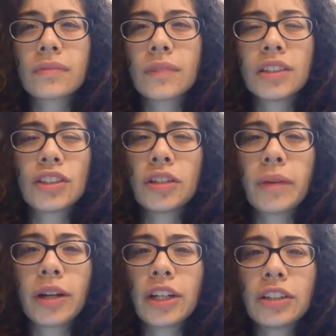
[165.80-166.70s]
a certain
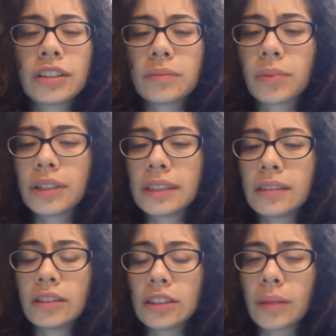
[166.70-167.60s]
amount of years in
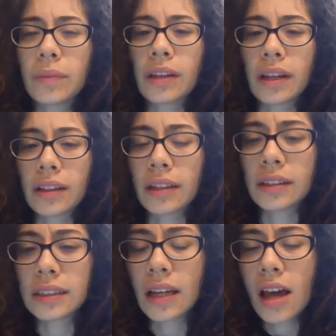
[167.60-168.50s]
prison or something like this.
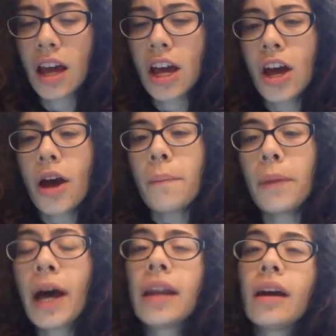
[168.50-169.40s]

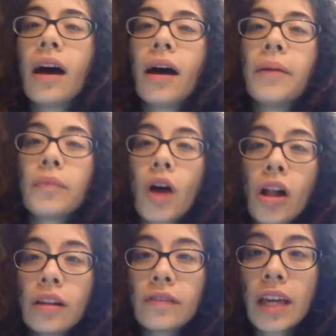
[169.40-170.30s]
But
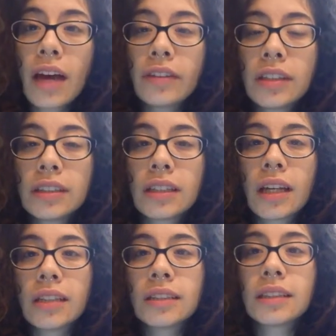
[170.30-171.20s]
all of the evidence
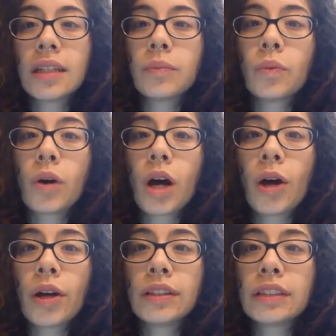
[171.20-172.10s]
against them
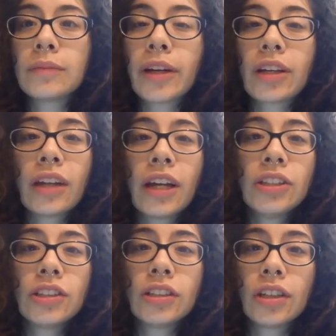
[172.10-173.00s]
was
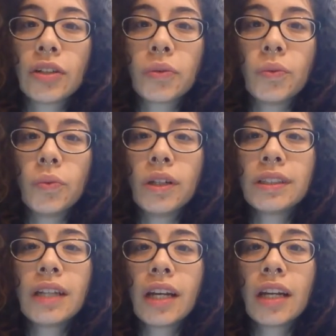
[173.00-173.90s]
speculation. There
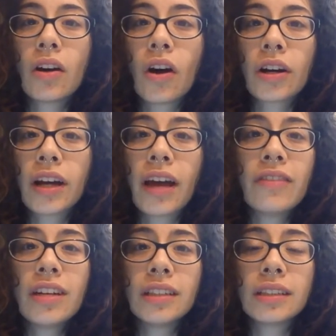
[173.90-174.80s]
wasn't any hard
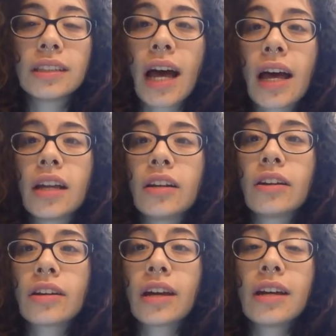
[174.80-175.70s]
evidence that
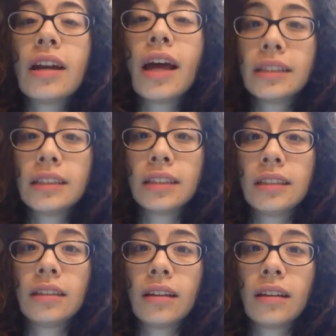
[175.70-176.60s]

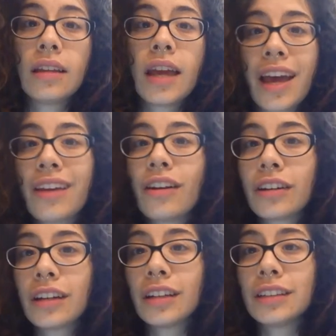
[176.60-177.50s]
connected the
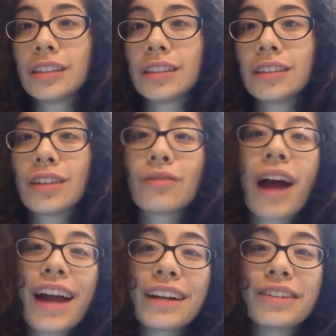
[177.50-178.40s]
anarchists, the
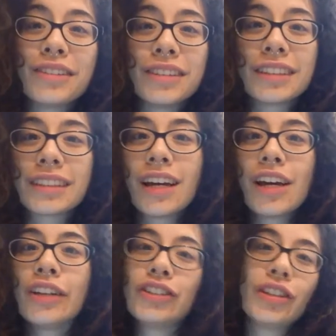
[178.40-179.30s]
radicals,
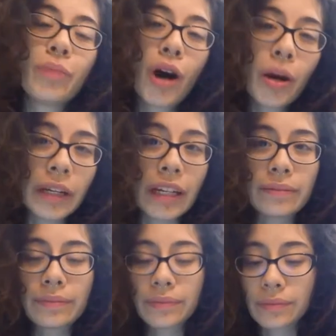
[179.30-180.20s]
to the bombing.
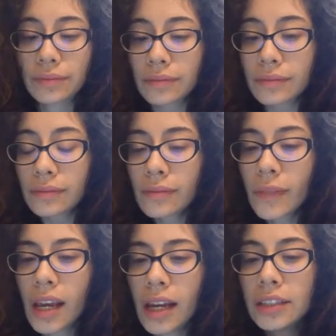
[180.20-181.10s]

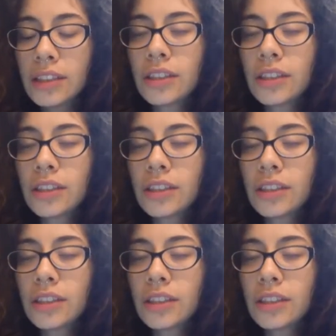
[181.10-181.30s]
And